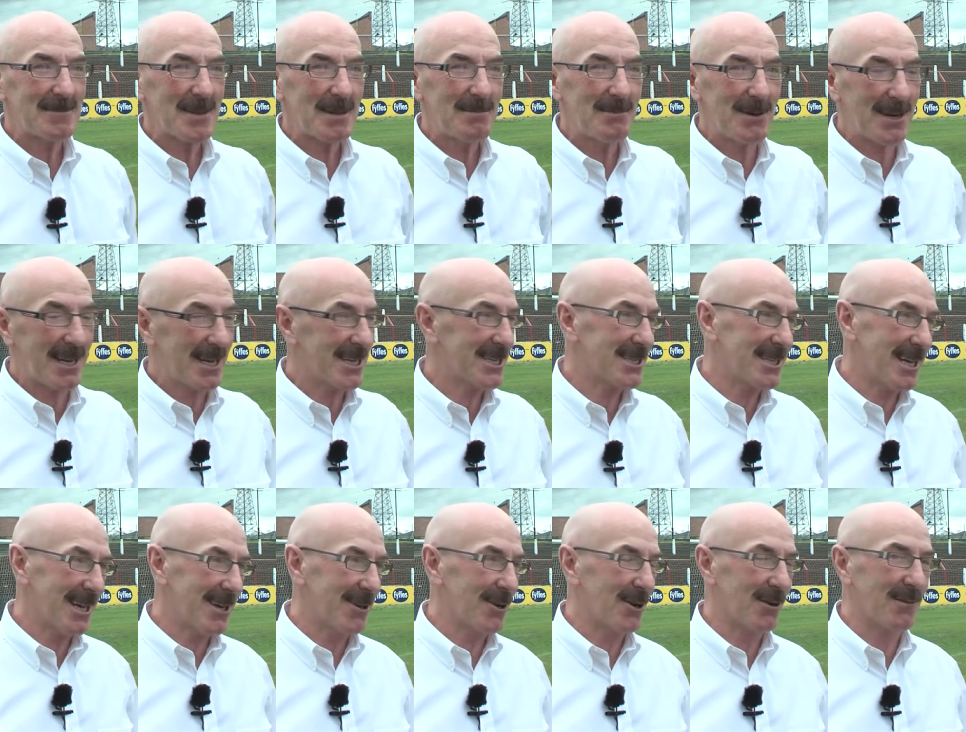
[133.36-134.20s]
but I
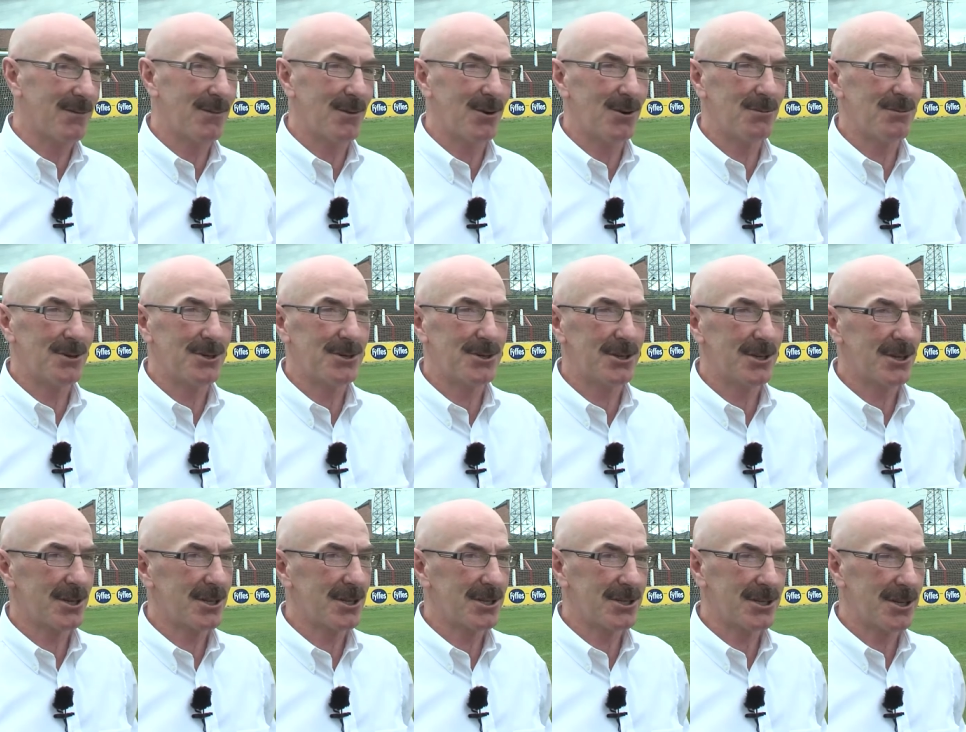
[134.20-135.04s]
still look forward to it
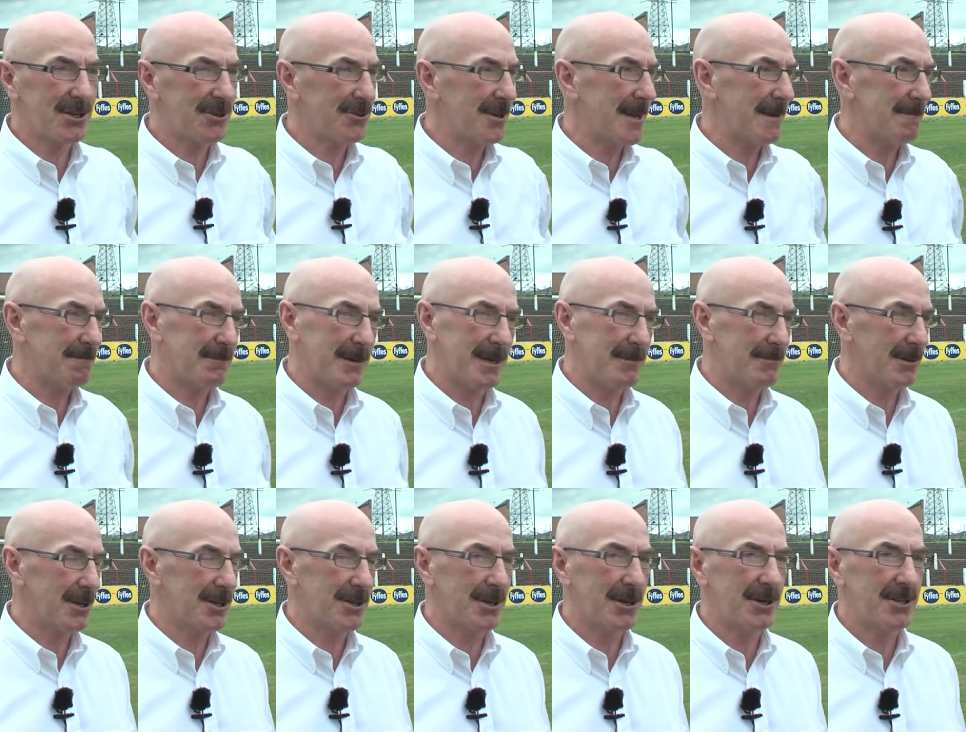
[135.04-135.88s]
because they're great
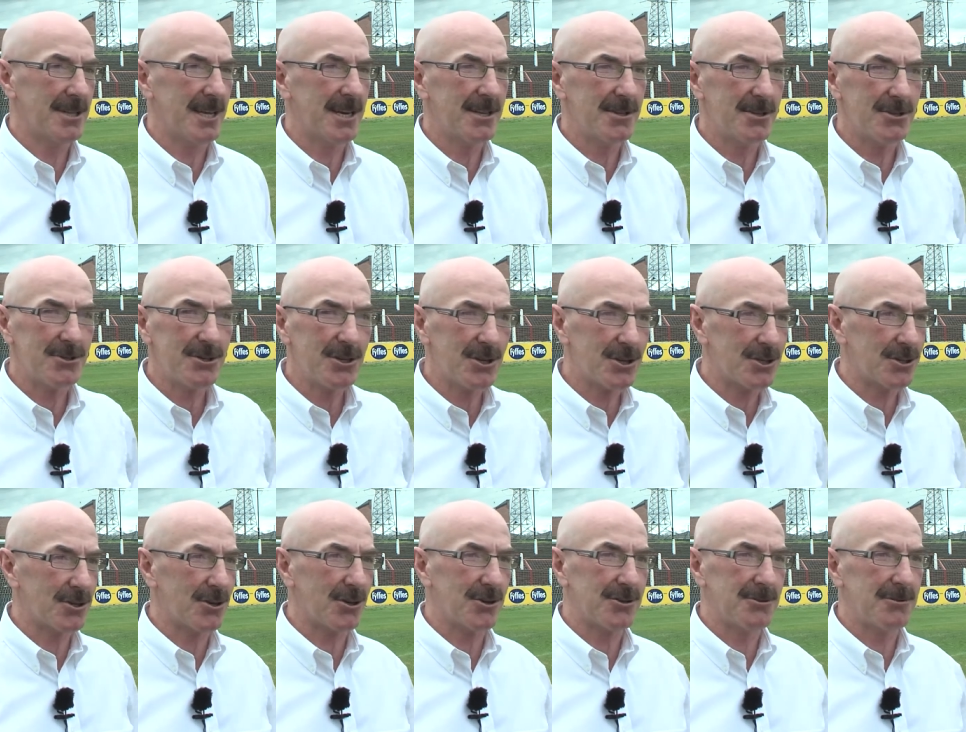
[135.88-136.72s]
people down there. They're
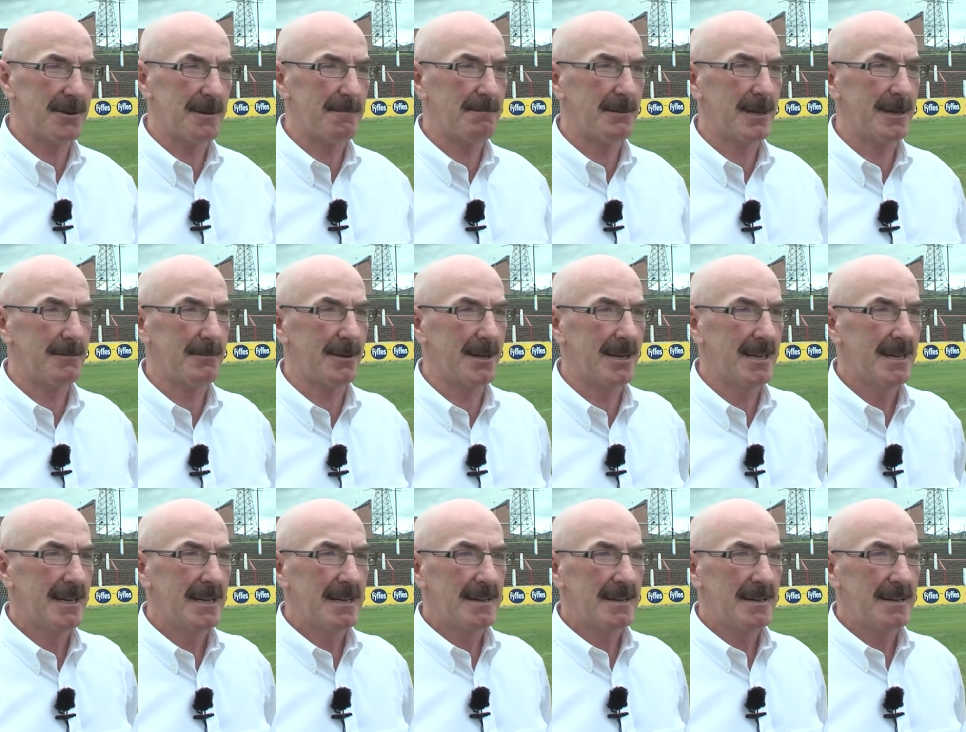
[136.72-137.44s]
just ordinary people.